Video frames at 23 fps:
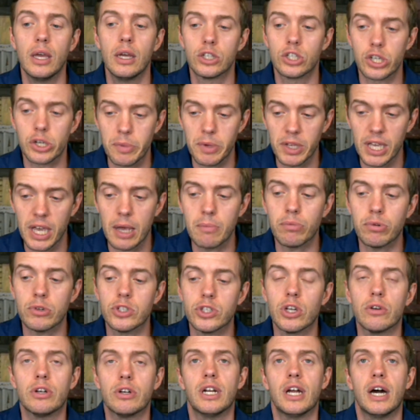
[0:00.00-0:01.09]
She became
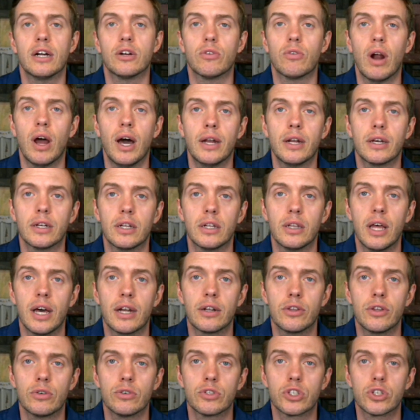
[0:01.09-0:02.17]
persona non grata in a
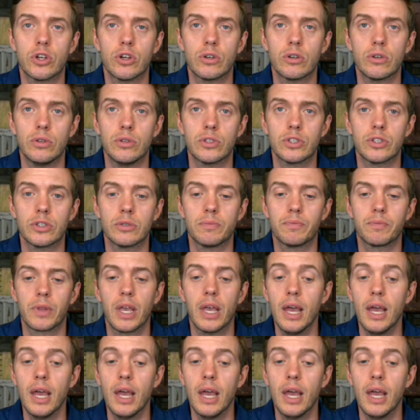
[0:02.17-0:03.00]
lot of those circles.